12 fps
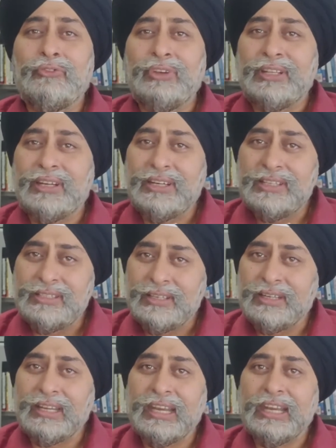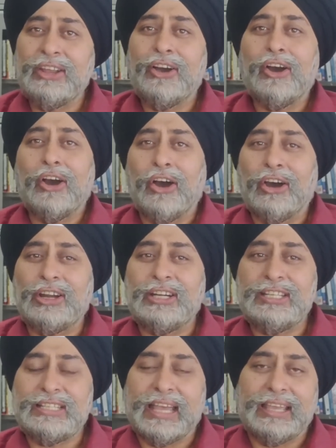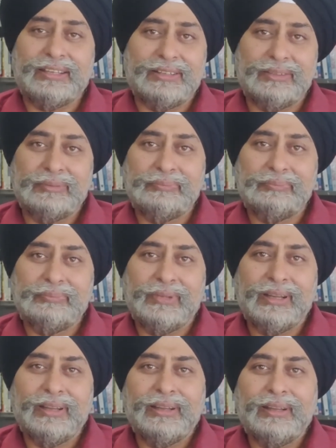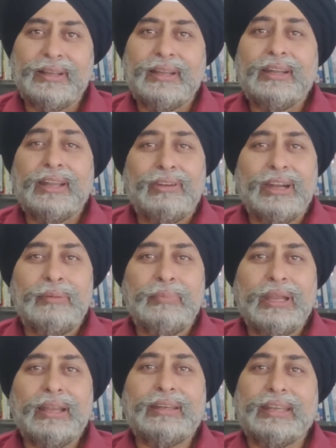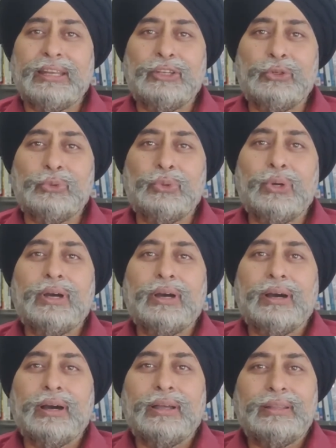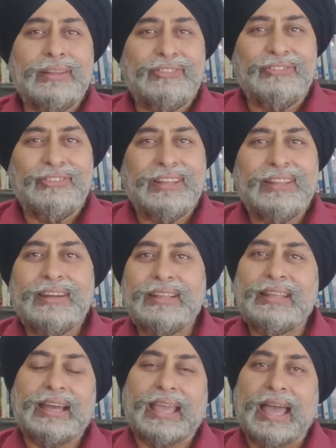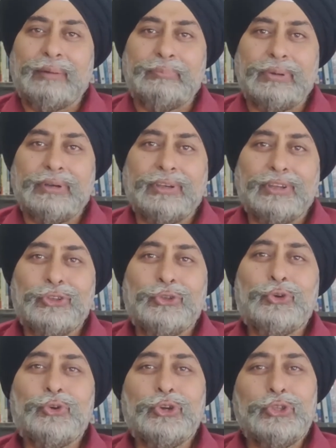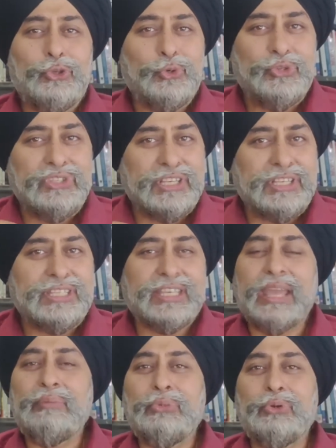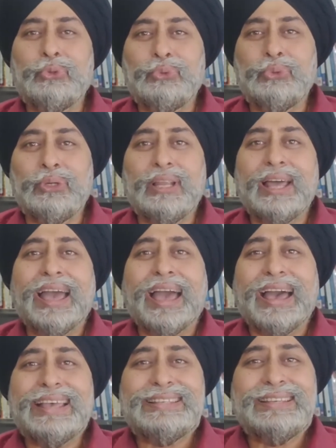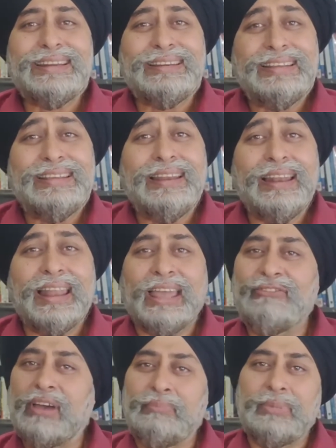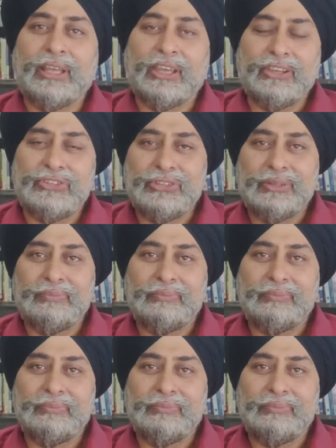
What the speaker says: whether it is a need or a desire. Now, let me tell you the feather in the cap. You could use the same tool as a real life application.